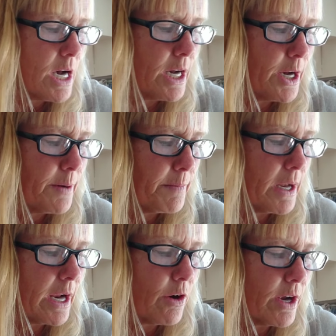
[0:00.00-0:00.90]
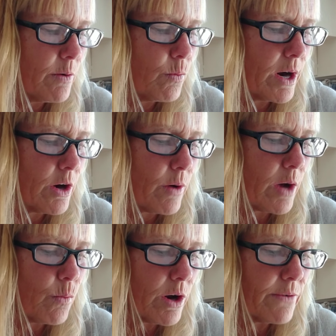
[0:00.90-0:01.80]
An area where
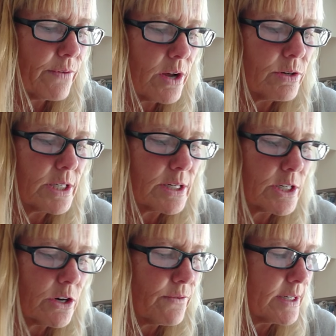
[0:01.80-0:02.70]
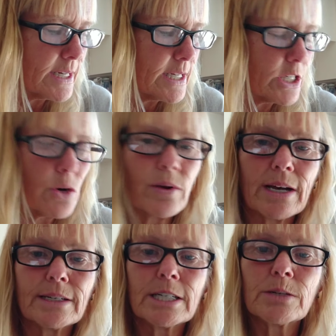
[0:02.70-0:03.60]
groundwater flows to the surface is known
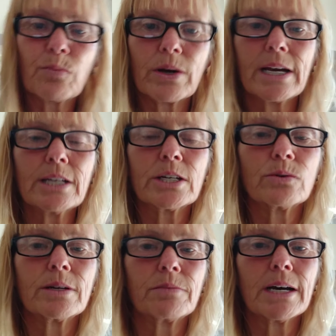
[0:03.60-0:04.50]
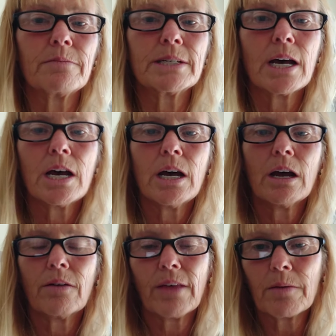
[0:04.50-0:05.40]
as a spring. So sometimes
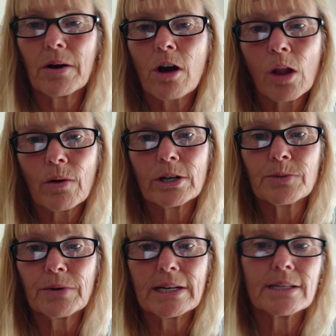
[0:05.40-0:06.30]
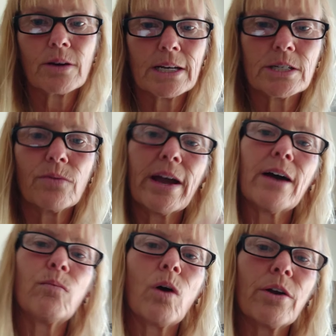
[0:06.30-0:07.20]
think about Colorado Springs. Okay, so they
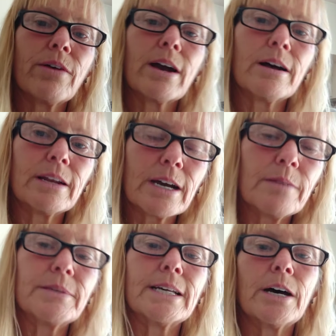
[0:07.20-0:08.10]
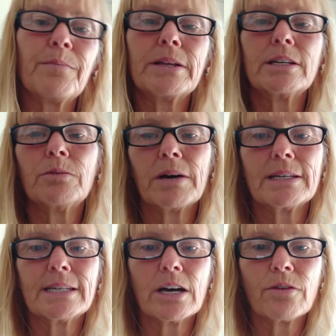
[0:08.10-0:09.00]
have water that kind of comes up, and you
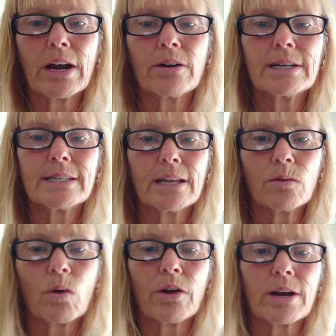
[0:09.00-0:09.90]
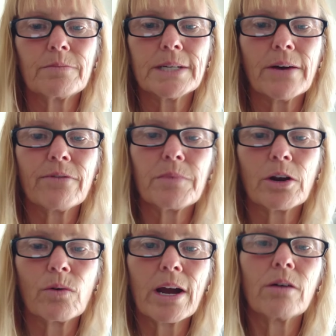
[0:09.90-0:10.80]
might see other areas that the water comes up from
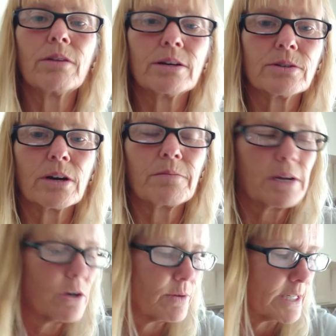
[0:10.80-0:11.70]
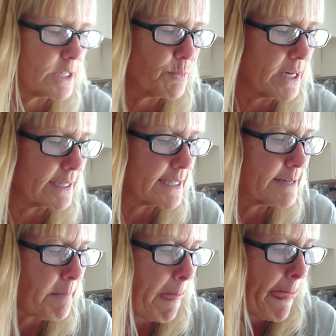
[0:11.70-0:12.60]
underground. Those are going to be known as springs.